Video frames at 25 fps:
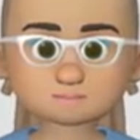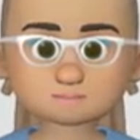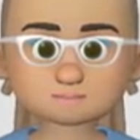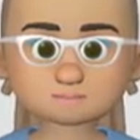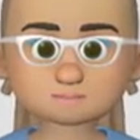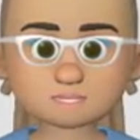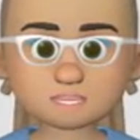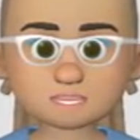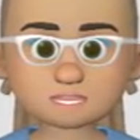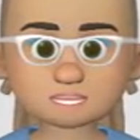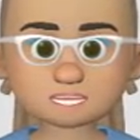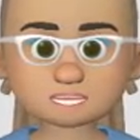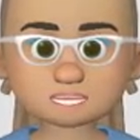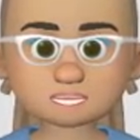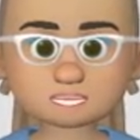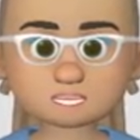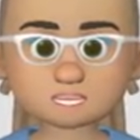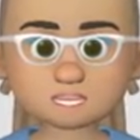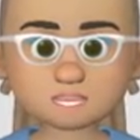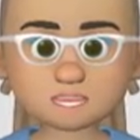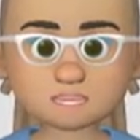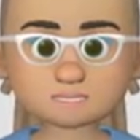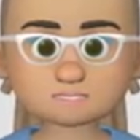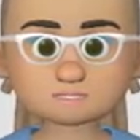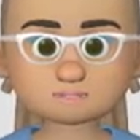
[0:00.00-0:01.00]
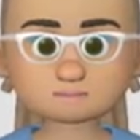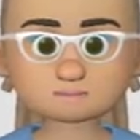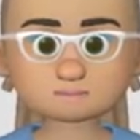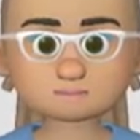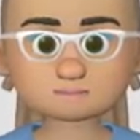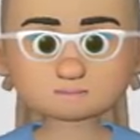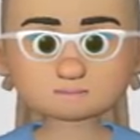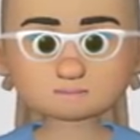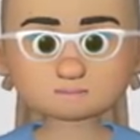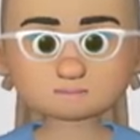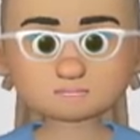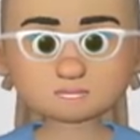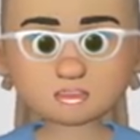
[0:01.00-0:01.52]
We can see
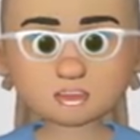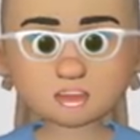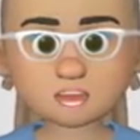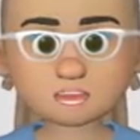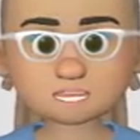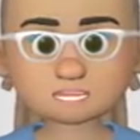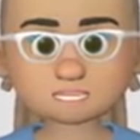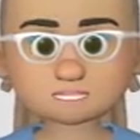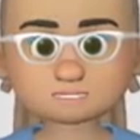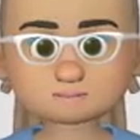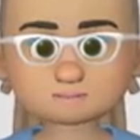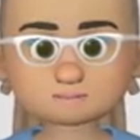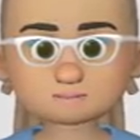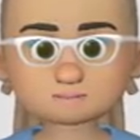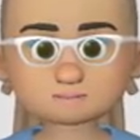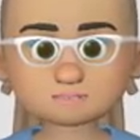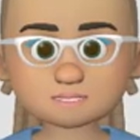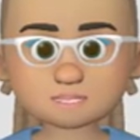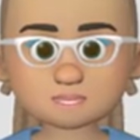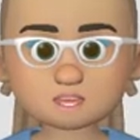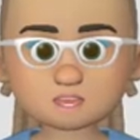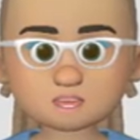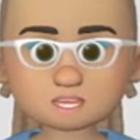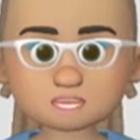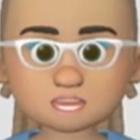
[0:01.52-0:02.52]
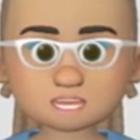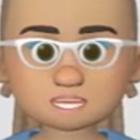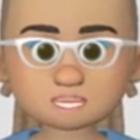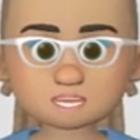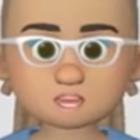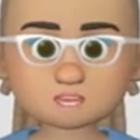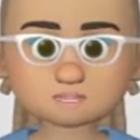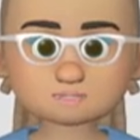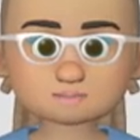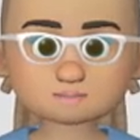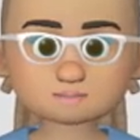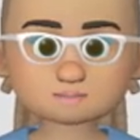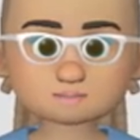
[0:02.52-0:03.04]
that we
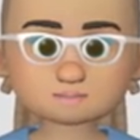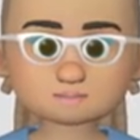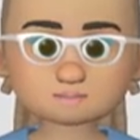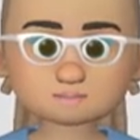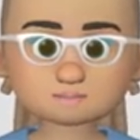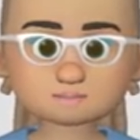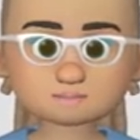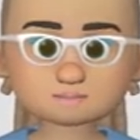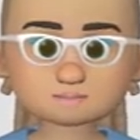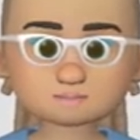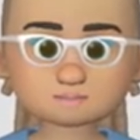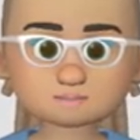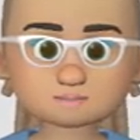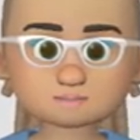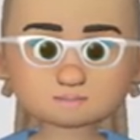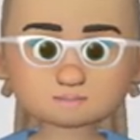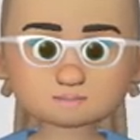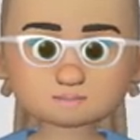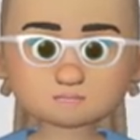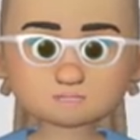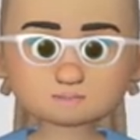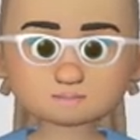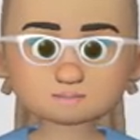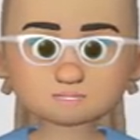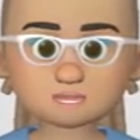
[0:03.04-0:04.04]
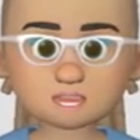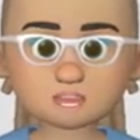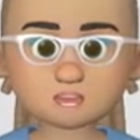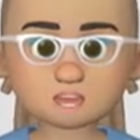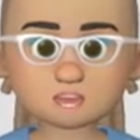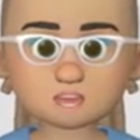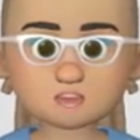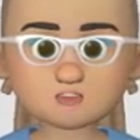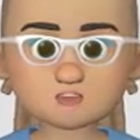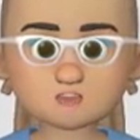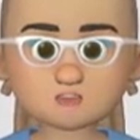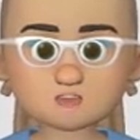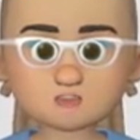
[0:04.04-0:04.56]
have
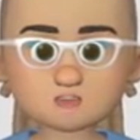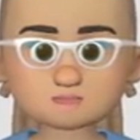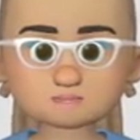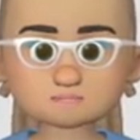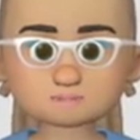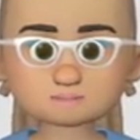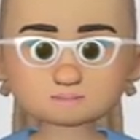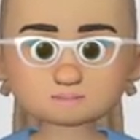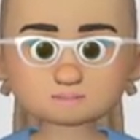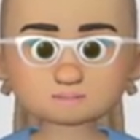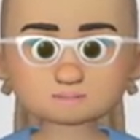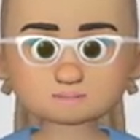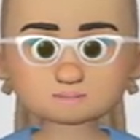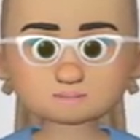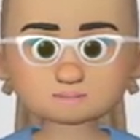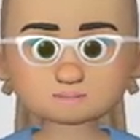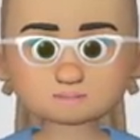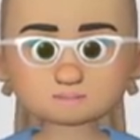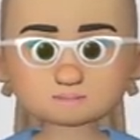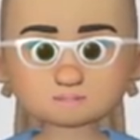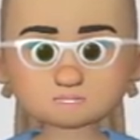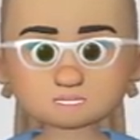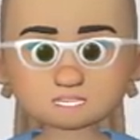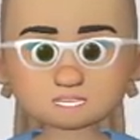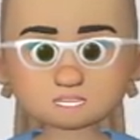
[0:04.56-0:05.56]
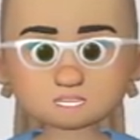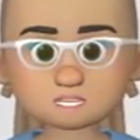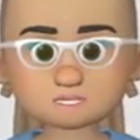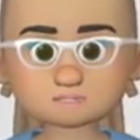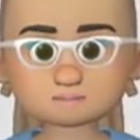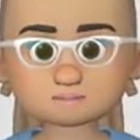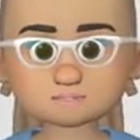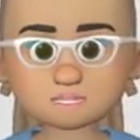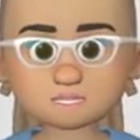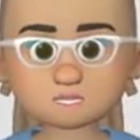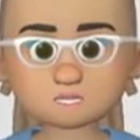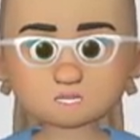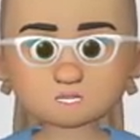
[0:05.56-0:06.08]
sucralose, which
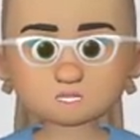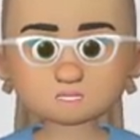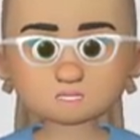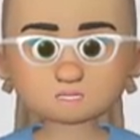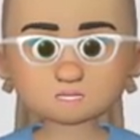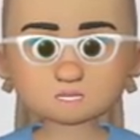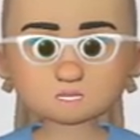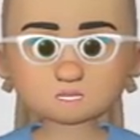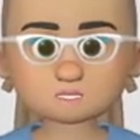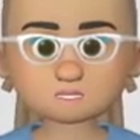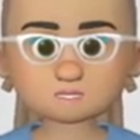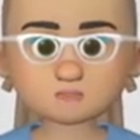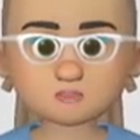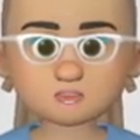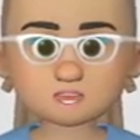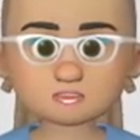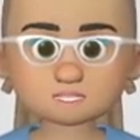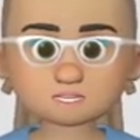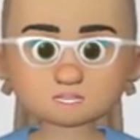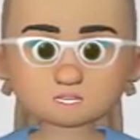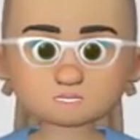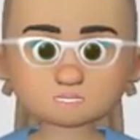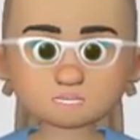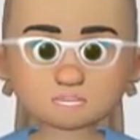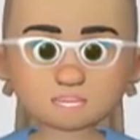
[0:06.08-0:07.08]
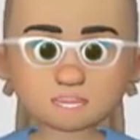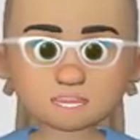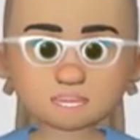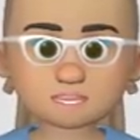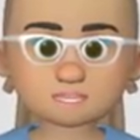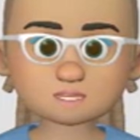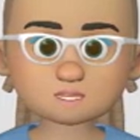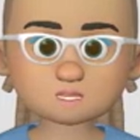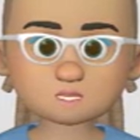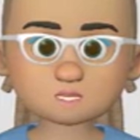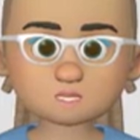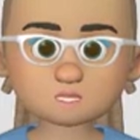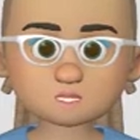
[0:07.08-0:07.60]
its market name
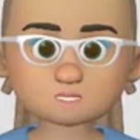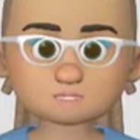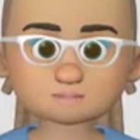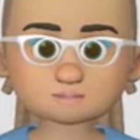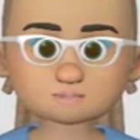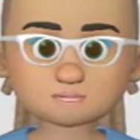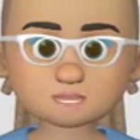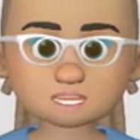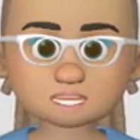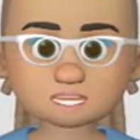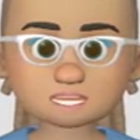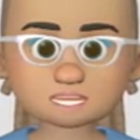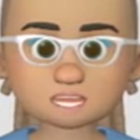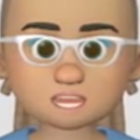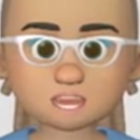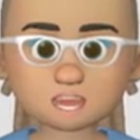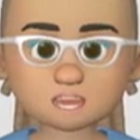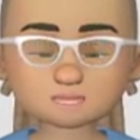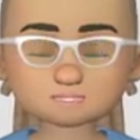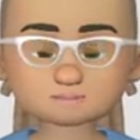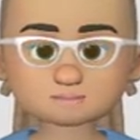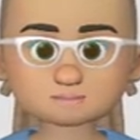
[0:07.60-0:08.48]
is Splenda.